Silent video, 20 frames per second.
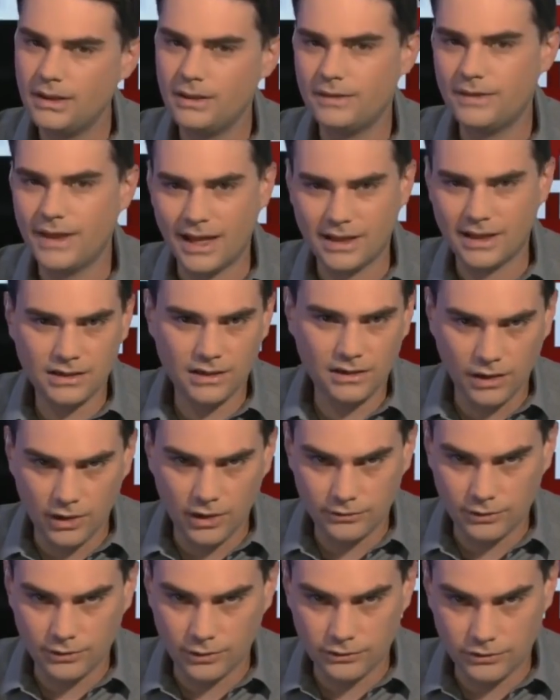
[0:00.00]
that
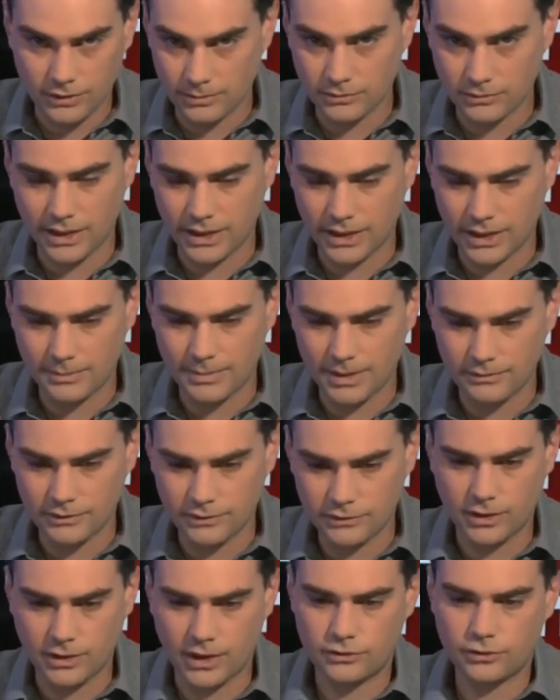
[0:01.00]
also seems like a bit of
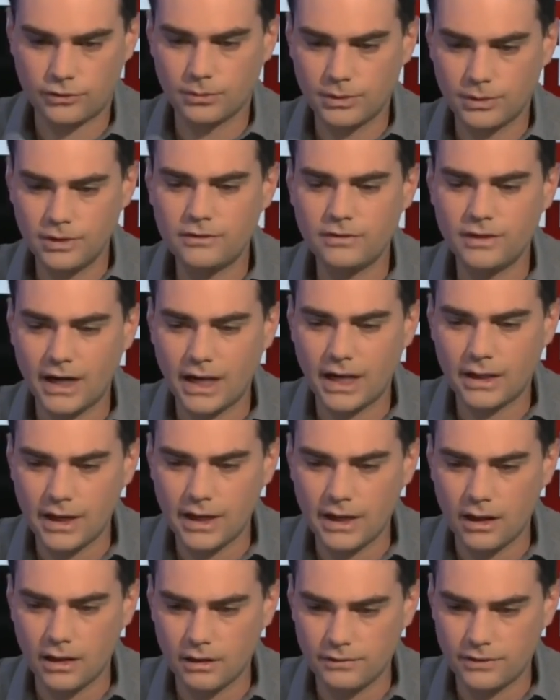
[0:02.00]
a stretch. The reason that I
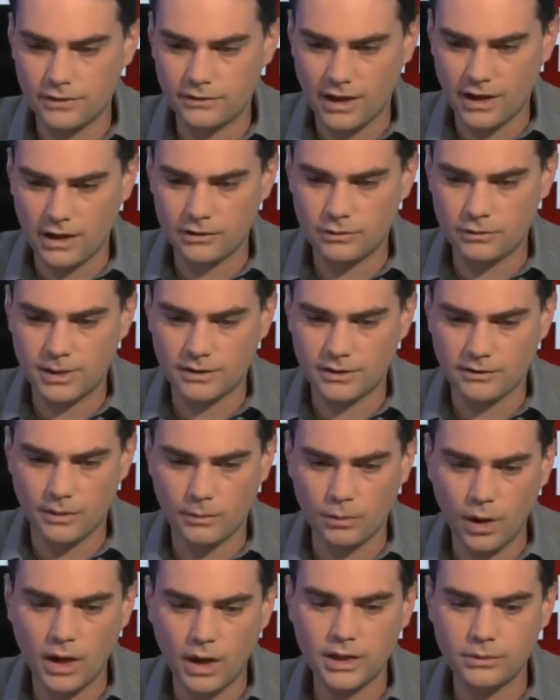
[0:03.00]
lay all of this out is because I
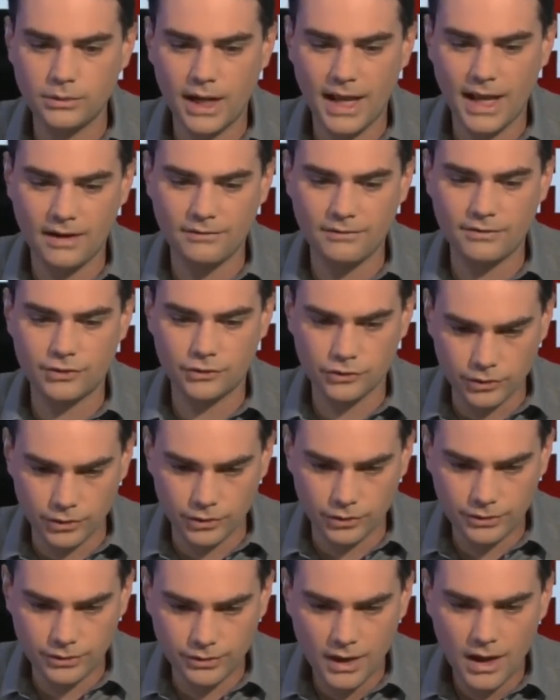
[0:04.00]
want you to have the
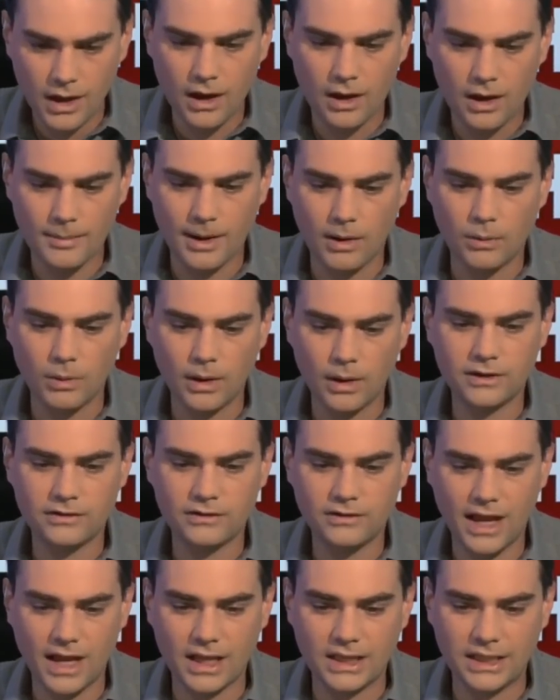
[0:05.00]
truth about what
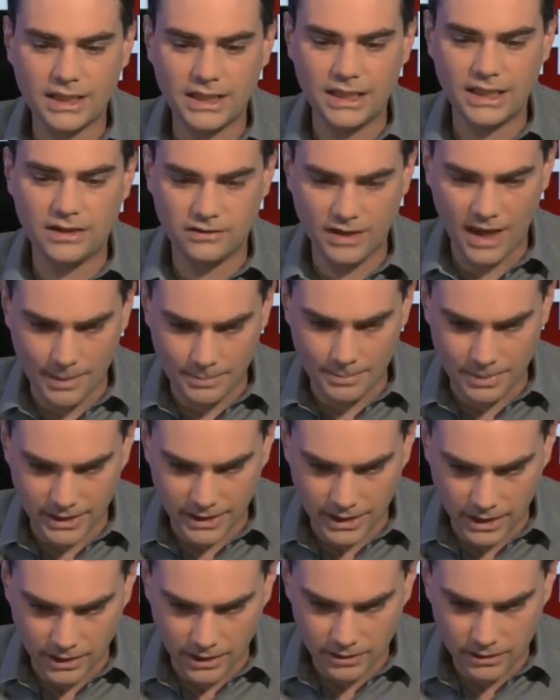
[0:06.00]
exactly is
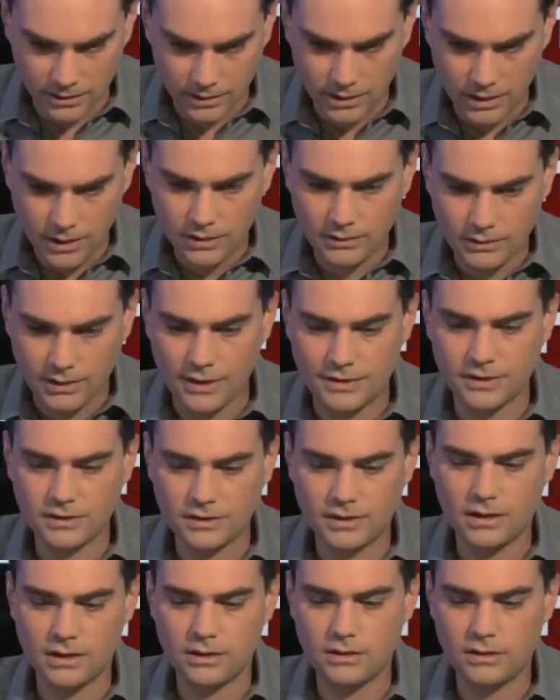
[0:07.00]
happening here. Right? I
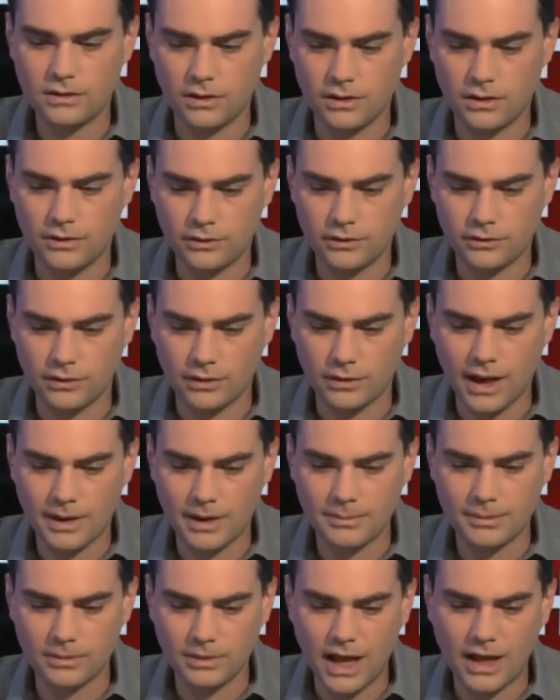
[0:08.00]
think that there's a
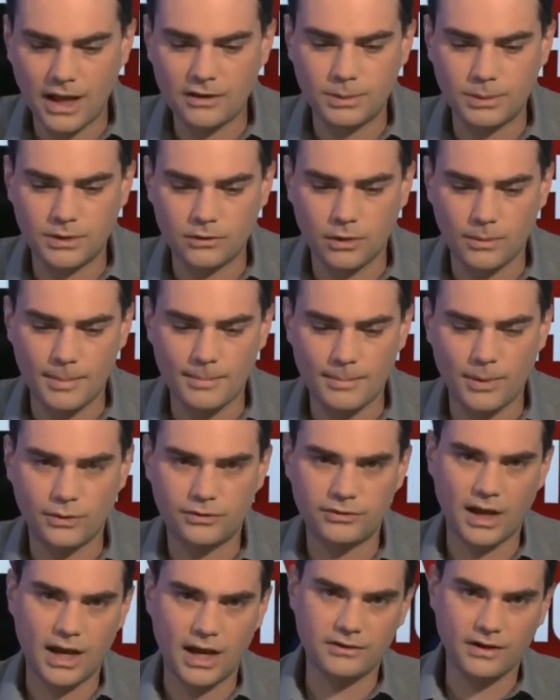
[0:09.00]
lot of lies being told by
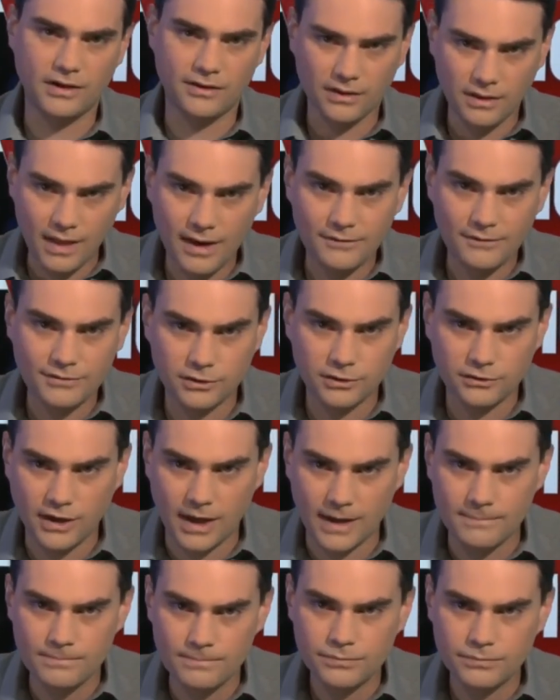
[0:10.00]
both sides. On the left, they're
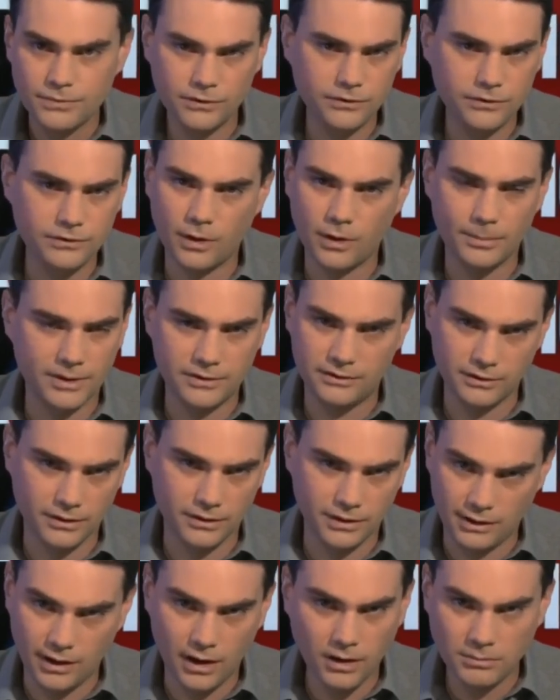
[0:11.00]
saying, this is no big
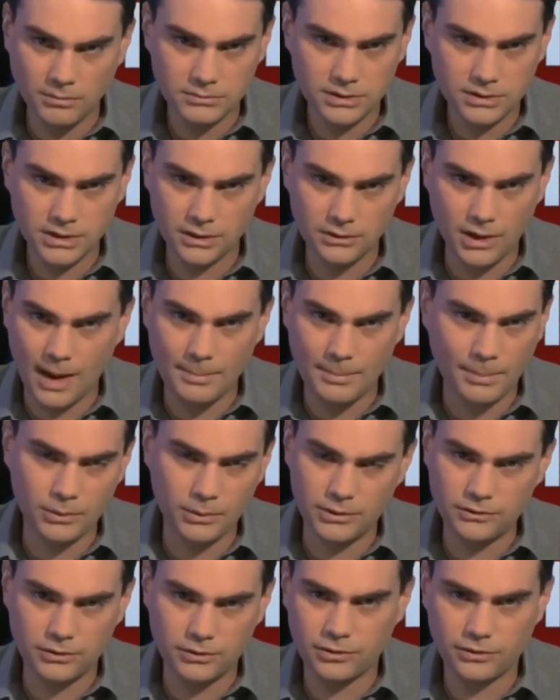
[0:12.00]
deal at all. You know, Oppo
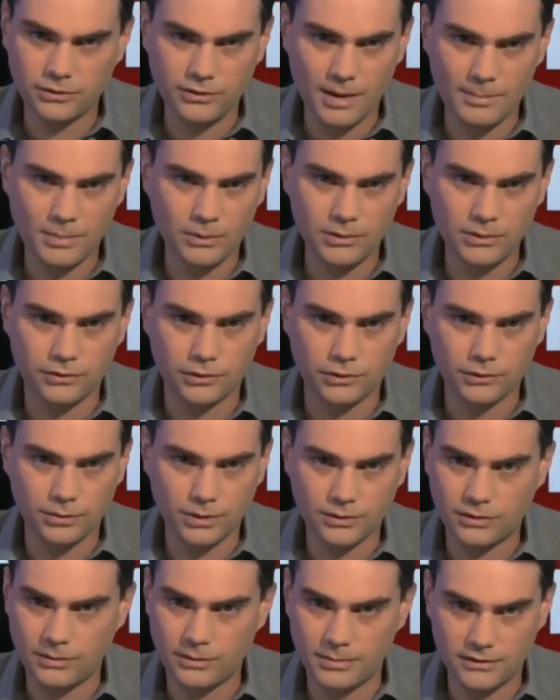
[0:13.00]
research is Oppo research.
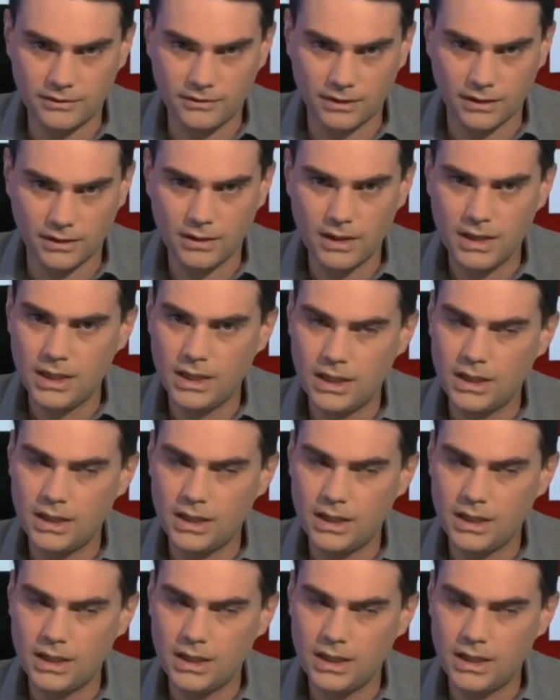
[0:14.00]
What's the big deal?